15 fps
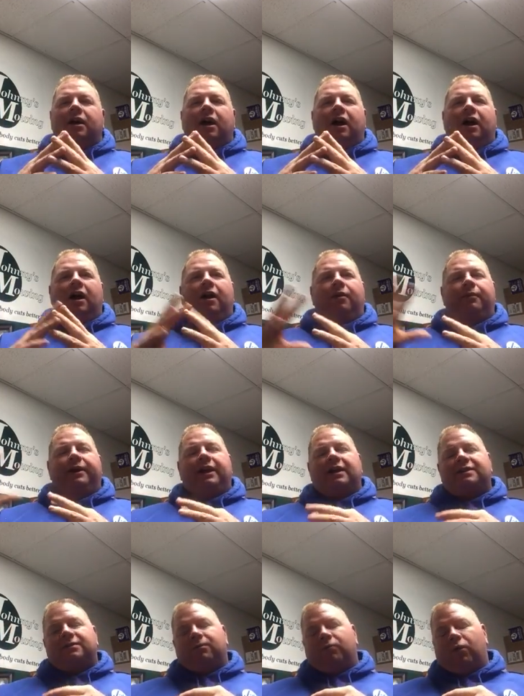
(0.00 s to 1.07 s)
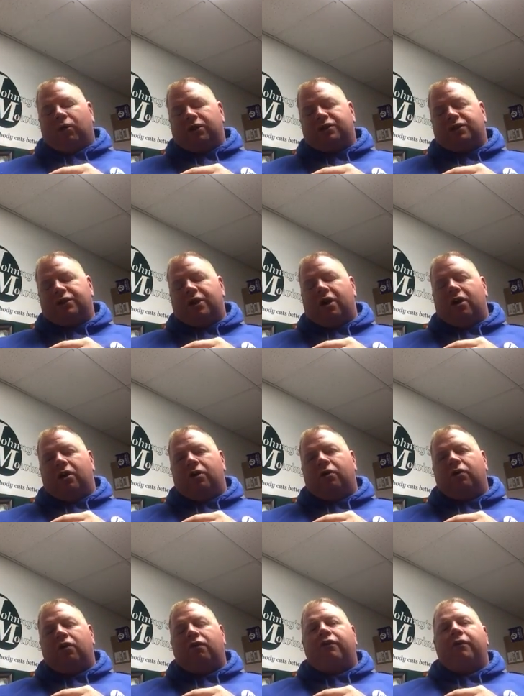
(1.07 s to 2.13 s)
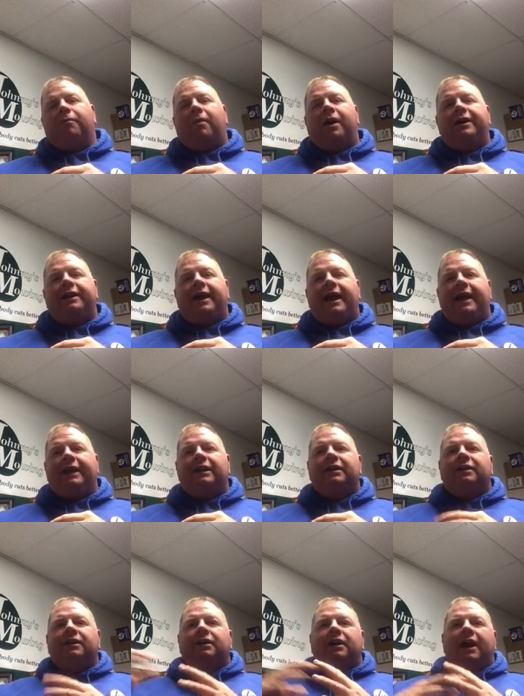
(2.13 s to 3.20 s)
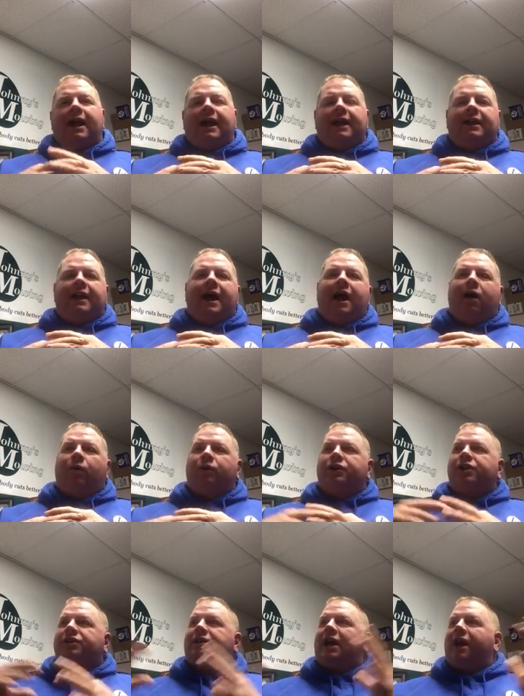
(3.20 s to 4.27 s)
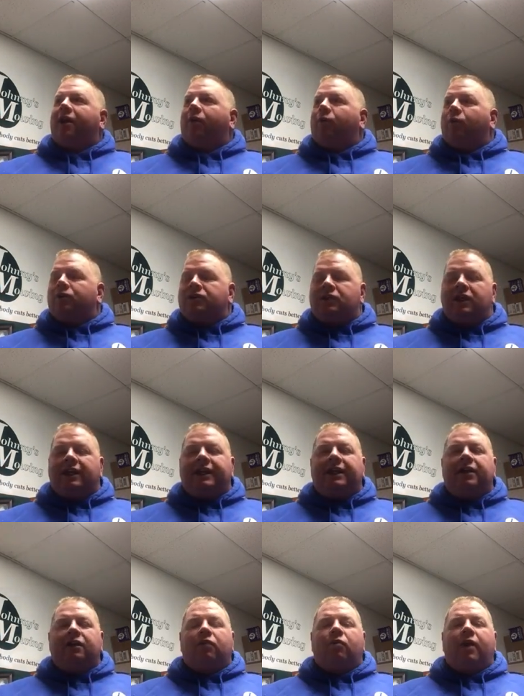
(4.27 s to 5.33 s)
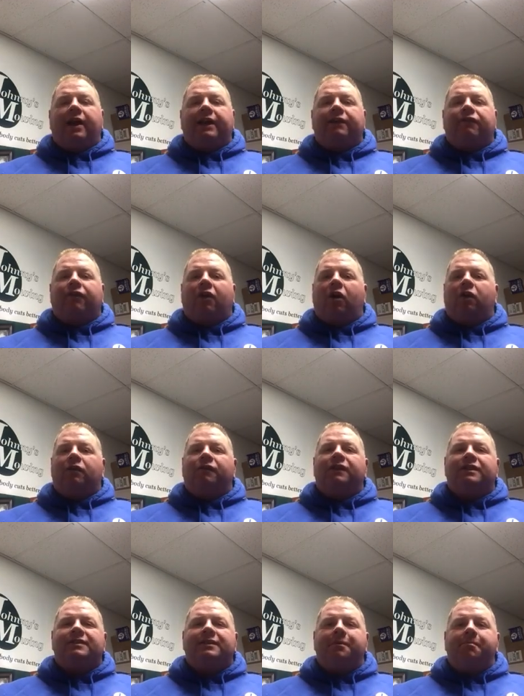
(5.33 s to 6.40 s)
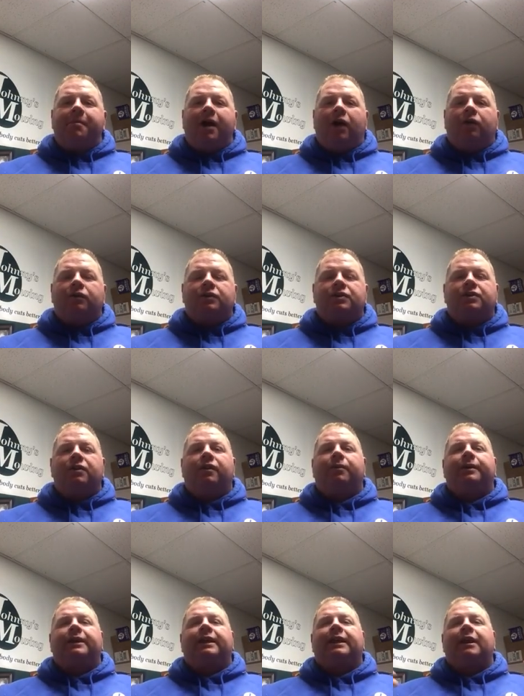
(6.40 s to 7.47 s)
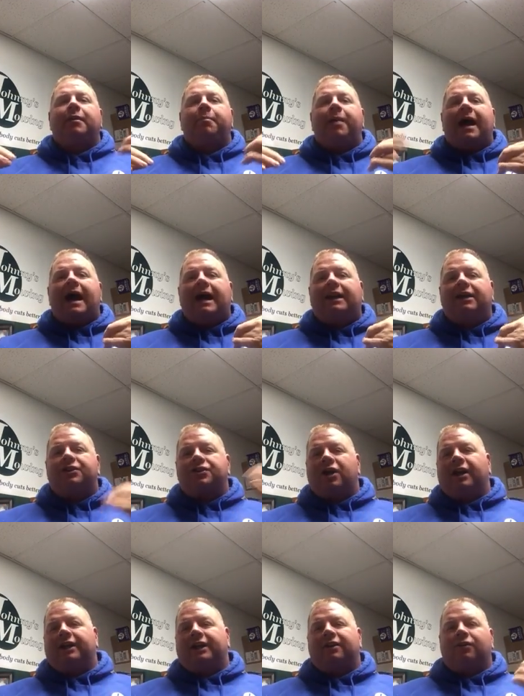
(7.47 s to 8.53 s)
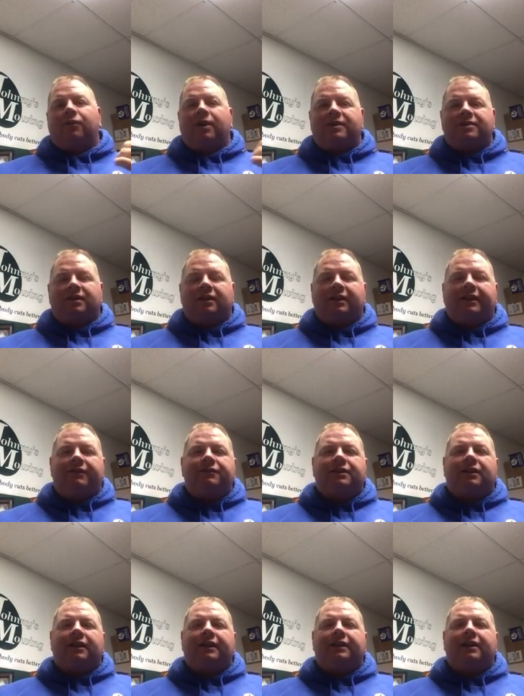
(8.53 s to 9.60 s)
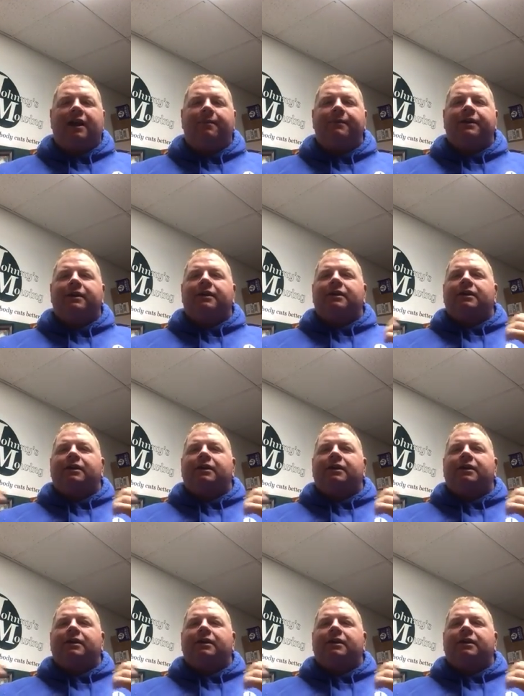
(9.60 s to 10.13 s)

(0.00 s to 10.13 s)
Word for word: Uh, we got some more snow for Monday. And now we're just kind of sitting here waiting for all of this to melt so that we can get back and try to get the rest of the leaves cleaned up.